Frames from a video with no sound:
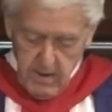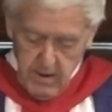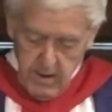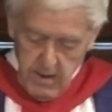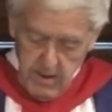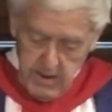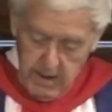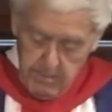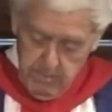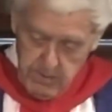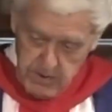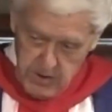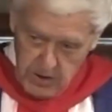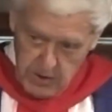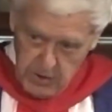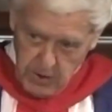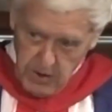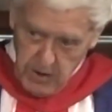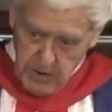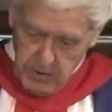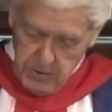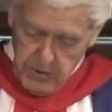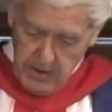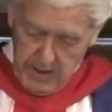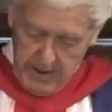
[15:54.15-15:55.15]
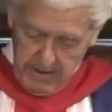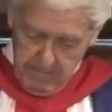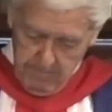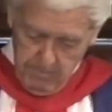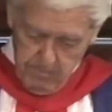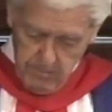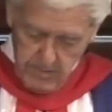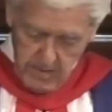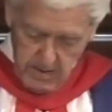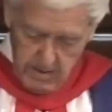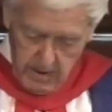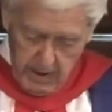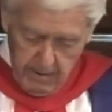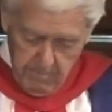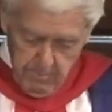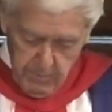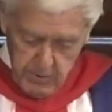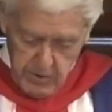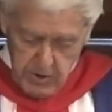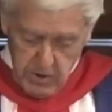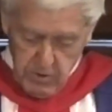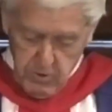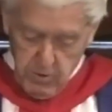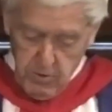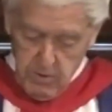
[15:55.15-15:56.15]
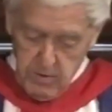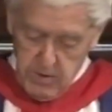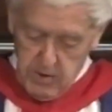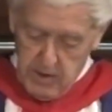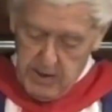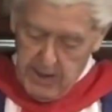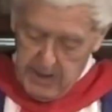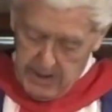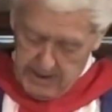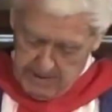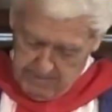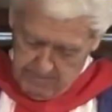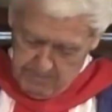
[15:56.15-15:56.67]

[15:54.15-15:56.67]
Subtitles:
That was the third thing I'm putting to you today.